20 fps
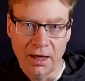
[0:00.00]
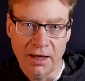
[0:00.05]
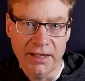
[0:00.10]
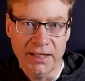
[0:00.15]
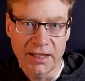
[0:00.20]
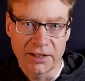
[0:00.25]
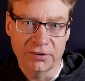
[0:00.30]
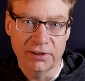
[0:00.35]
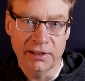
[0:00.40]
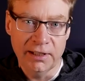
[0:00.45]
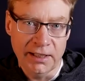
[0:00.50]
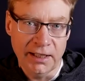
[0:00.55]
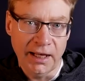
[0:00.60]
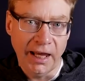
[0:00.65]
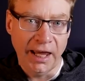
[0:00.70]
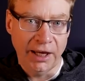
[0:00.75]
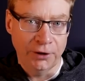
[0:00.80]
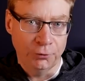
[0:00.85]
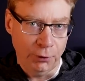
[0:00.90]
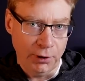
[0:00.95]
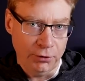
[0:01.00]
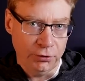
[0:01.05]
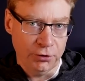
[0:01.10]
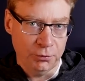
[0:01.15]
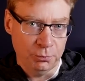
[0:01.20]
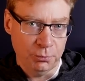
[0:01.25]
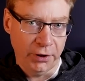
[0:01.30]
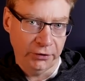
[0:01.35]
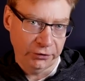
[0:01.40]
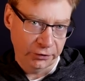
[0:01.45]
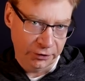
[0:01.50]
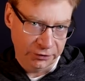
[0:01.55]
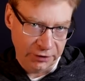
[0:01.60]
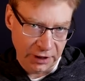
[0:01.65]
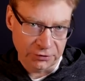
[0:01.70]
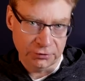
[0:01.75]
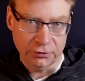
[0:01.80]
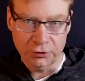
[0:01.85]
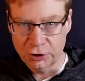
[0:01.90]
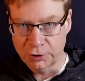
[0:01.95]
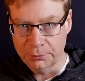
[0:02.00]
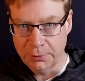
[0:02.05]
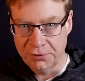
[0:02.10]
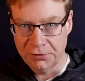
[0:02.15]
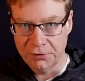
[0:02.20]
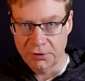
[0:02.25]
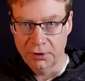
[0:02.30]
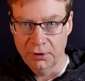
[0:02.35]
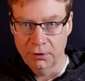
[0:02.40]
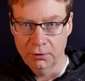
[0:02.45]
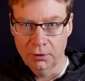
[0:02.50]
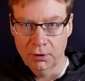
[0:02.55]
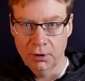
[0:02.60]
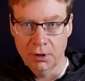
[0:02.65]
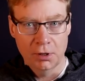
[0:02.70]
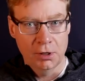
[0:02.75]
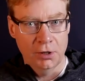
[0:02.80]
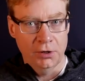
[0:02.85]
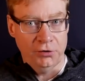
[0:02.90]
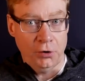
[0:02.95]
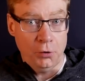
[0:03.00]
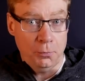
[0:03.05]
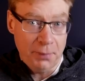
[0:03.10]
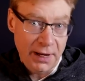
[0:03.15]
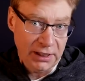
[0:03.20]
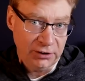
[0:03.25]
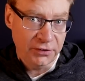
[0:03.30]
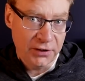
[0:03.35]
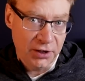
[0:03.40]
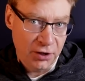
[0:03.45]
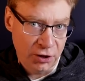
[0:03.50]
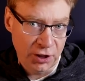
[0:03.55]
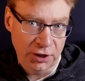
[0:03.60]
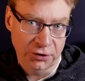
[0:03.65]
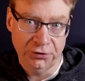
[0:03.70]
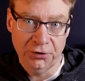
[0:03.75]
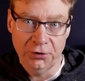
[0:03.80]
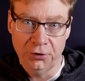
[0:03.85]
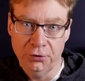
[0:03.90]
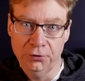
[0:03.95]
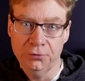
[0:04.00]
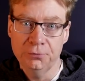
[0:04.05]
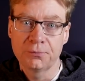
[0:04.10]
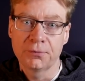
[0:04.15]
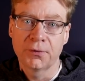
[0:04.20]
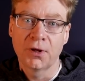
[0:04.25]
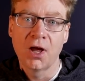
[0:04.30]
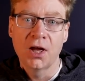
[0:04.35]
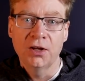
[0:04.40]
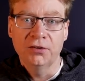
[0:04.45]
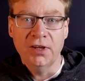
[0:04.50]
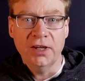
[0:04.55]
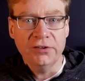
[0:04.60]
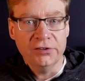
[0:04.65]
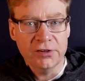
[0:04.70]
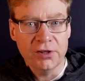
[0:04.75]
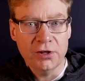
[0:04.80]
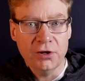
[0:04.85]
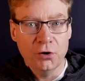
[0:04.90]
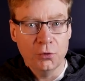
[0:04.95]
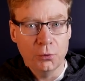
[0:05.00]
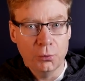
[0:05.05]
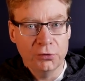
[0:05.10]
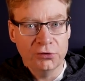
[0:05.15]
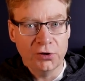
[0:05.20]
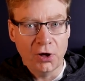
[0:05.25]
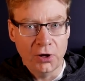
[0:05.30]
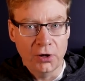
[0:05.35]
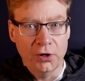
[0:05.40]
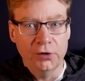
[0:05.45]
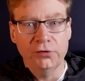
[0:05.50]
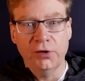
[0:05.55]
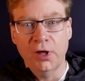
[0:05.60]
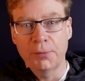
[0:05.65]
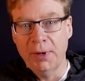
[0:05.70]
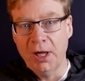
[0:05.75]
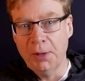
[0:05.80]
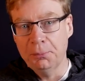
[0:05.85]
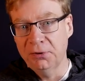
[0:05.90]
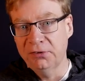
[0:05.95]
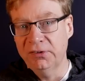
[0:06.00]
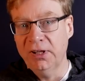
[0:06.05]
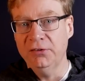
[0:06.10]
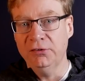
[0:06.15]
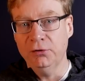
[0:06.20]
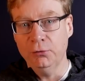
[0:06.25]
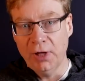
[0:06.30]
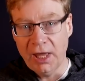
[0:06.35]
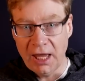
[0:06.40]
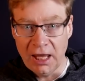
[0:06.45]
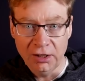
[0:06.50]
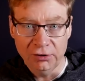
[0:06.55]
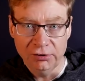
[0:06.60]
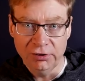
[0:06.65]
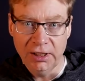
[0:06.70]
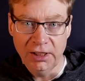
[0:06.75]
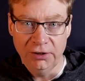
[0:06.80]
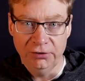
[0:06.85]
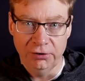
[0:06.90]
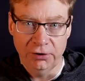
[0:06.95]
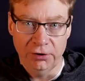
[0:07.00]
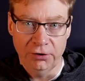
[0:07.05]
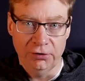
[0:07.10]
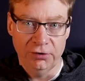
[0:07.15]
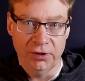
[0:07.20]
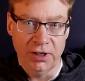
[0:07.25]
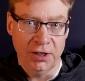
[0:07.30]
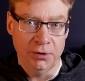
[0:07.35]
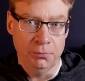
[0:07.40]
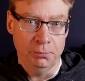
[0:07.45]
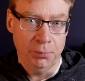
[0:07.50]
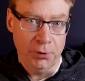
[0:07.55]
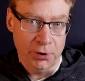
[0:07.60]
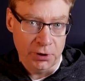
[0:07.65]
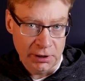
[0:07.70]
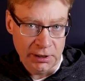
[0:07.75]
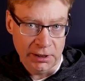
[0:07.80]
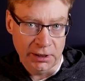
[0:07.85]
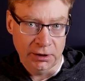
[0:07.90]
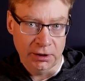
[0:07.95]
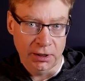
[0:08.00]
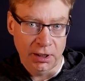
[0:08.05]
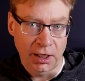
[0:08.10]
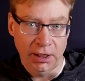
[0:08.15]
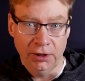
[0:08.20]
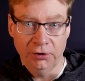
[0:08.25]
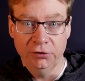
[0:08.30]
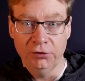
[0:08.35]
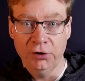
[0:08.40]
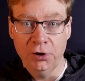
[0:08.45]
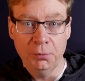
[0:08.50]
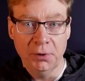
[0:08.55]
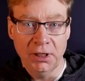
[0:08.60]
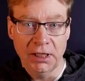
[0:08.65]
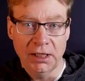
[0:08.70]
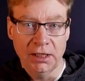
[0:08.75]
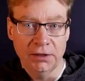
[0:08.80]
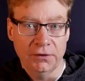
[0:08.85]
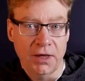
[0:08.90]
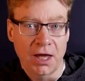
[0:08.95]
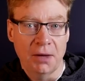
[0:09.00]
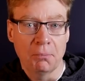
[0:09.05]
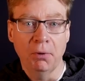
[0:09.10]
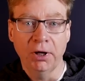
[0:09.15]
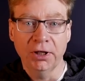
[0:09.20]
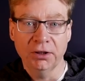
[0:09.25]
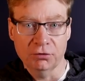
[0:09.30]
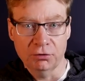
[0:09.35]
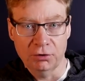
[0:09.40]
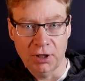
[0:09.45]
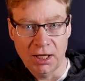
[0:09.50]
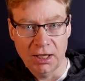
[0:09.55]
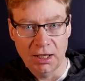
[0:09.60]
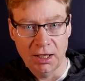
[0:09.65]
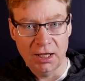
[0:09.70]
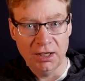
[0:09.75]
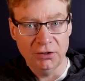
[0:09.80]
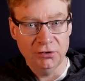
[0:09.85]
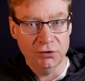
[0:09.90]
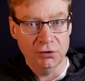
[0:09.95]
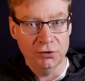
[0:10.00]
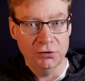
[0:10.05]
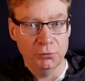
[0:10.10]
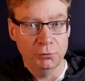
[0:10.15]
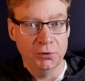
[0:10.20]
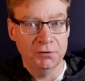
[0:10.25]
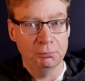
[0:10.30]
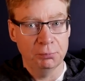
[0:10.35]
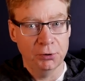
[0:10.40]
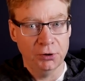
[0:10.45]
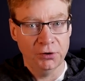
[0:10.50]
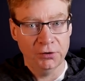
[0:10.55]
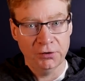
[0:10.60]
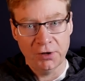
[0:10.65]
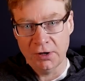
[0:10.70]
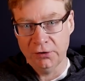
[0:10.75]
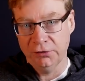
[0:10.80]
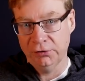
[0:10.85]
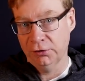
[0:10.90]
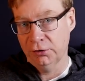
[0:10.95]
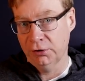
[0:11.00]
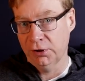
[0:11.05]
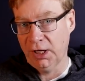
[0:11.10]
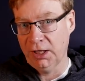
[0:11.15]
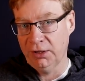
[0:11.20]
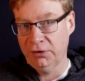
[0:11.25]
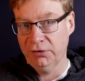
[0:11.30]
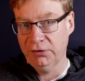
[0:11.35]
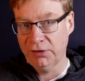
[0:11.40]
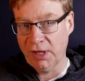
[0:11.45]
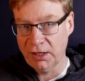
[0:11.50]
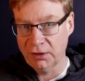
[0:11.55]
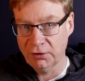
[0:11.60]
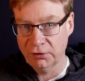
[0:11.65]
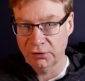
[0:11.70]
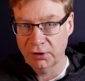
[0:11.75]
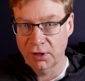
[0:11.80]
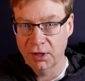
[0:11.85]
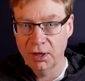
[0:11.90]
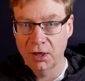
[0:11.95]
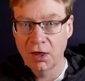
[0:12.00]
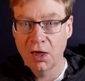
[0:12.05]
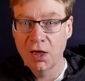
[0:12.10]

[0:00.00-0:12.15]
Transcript: Hi, it's Lee, and welcome to the Tesla Economist. So, back to the earnings call. Tesla was asked about potential energy issues in Berlin and Germany that might create issues with production and sales.